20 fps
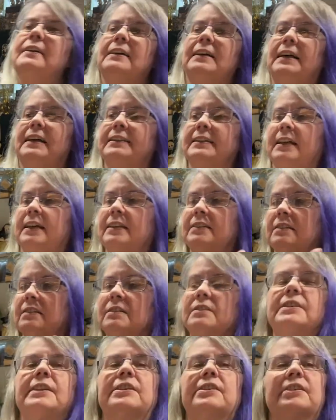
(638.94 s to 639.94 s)
And
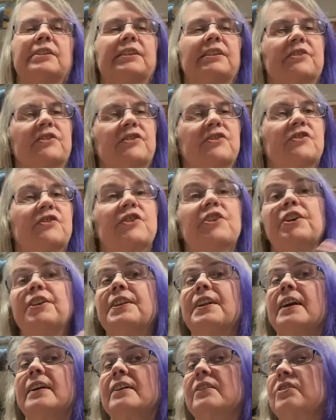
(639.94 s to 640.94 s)
then there is the
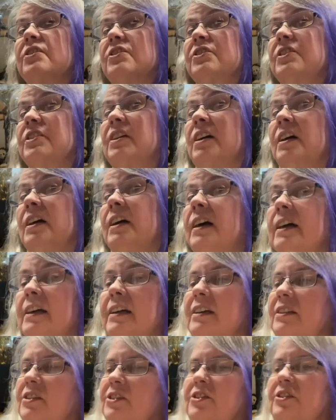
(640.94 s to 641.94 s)
next guy,
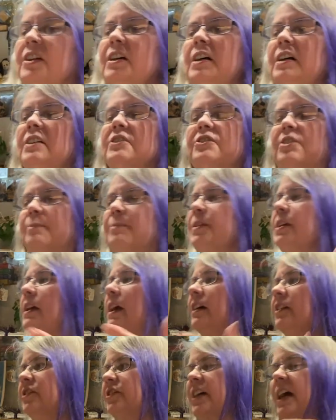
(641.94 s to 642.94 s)
because something
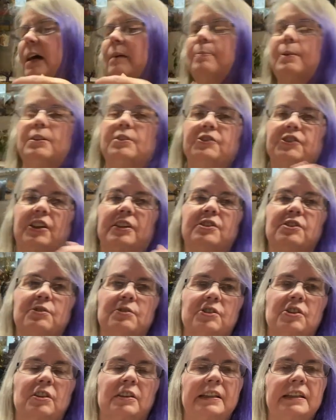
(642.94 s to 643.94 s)
else happens. And
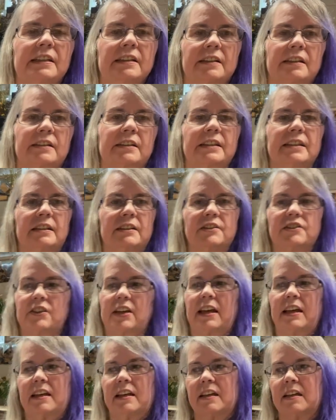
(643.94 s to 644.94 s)
usually there is
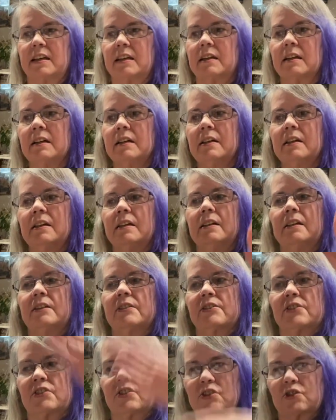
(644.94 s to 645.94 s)
a
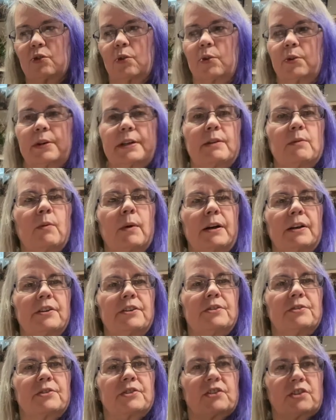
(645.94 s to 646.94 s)
story where
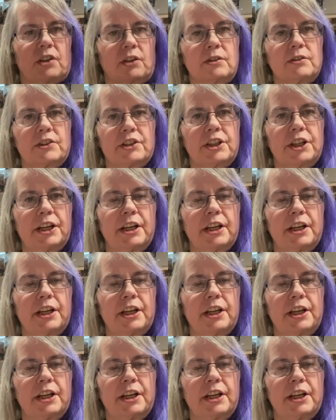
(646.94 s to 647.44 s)
you start,